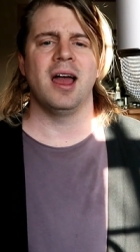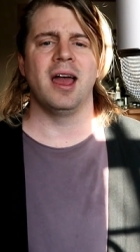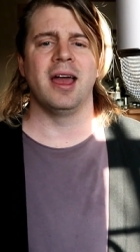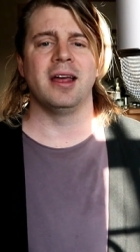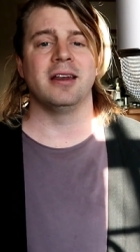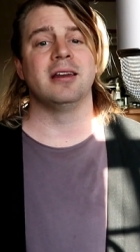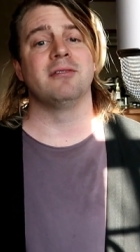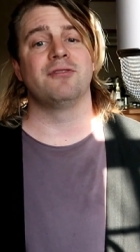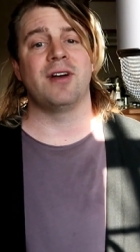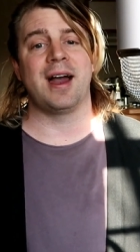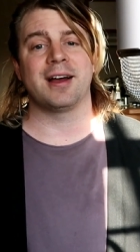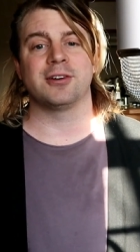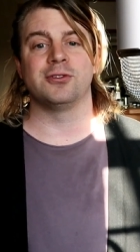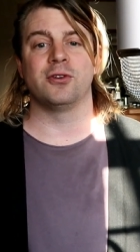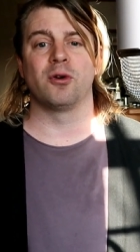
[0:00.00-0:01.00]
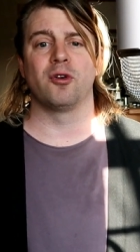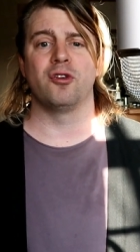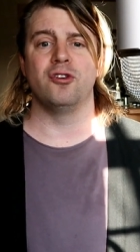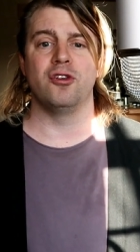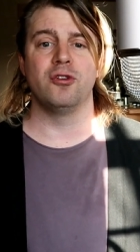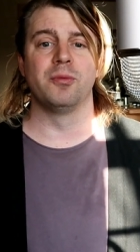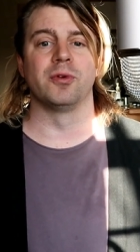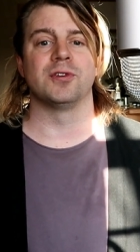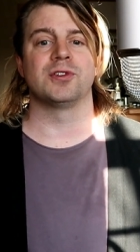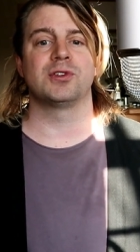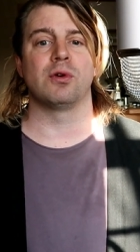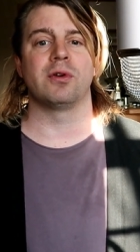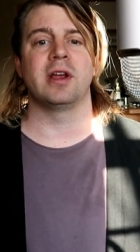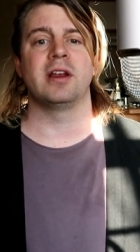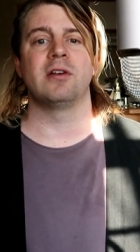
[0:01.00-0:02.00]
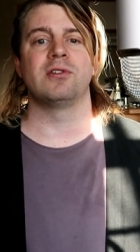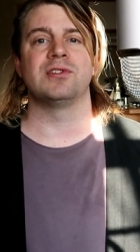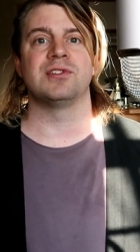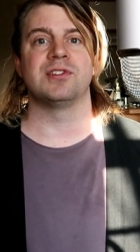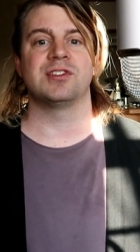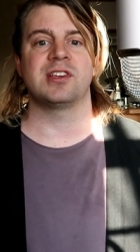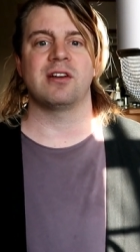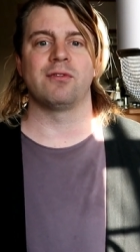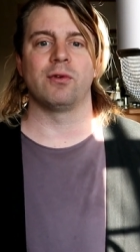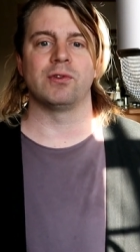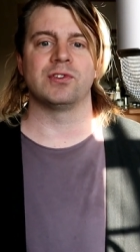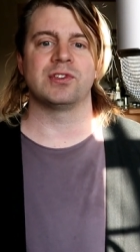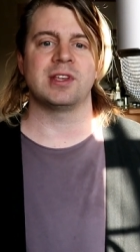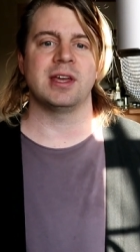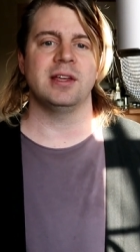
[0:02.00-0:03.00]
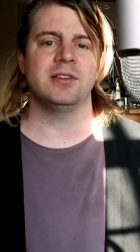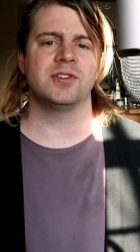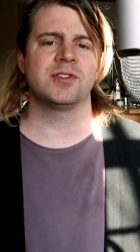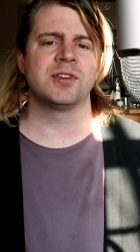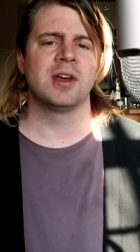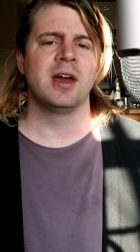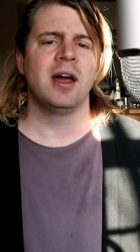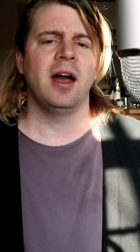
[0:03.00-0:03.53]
and in fact, no, numerous tornadoes in several states.